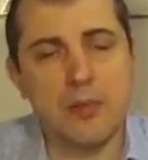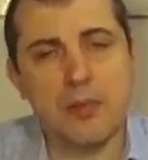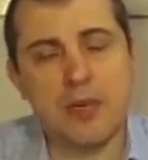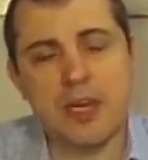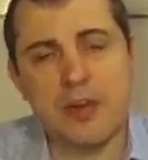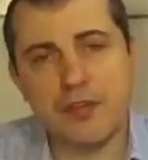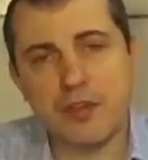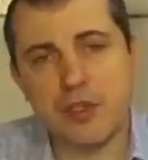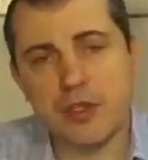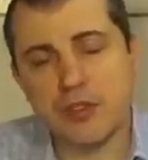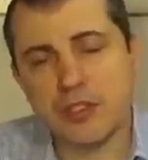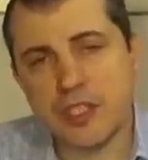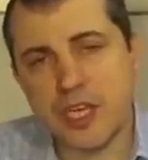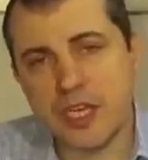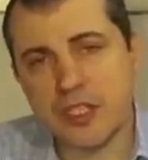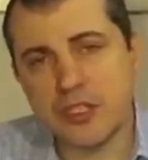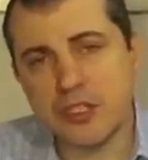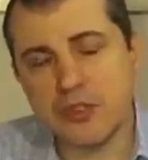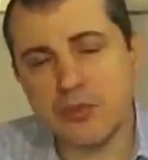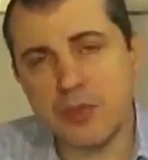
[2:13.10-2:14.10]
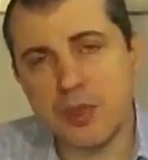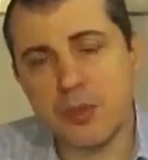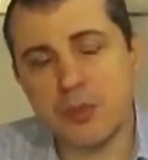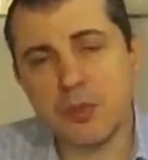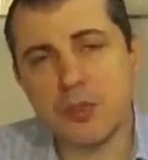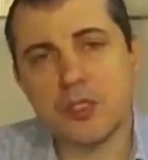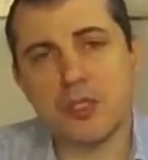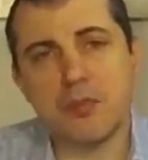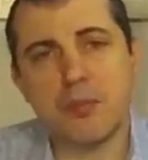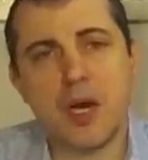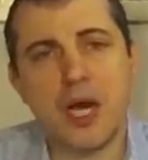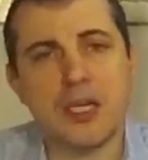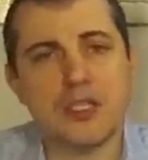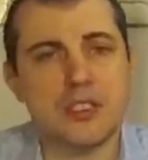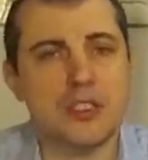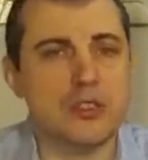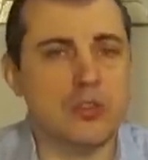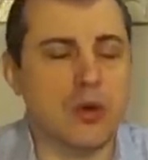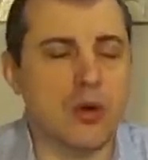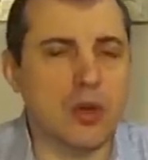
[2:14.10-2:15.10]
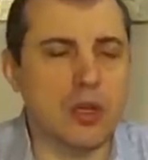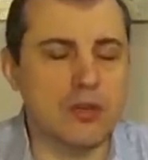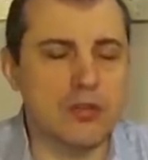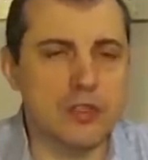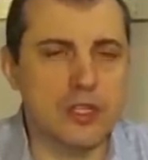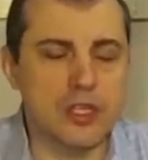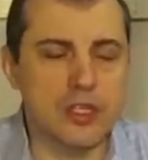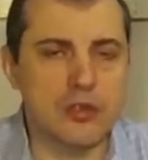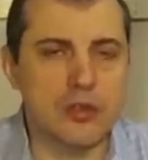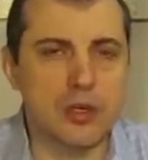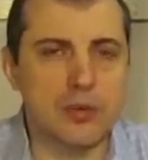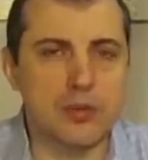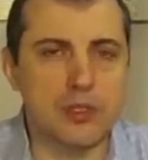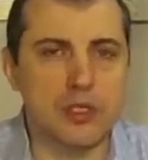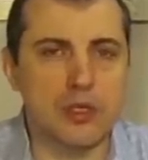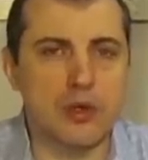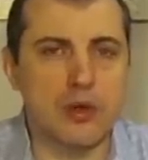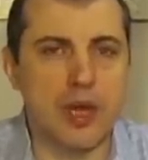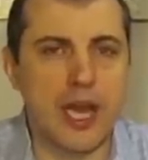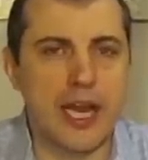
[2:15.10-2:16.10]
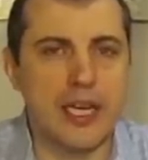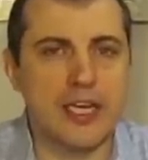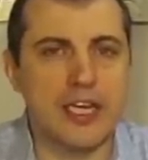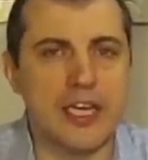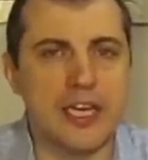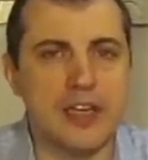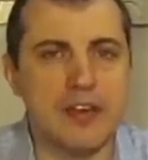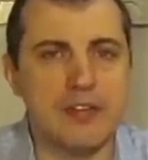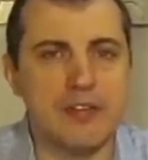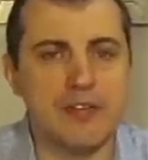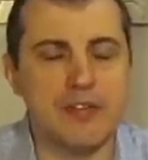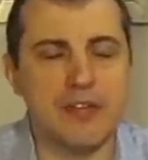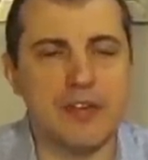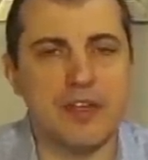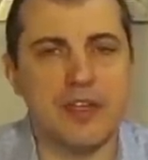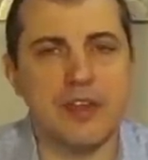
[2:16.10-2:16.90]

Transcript: But if those thousand people deposit all of their crypto and give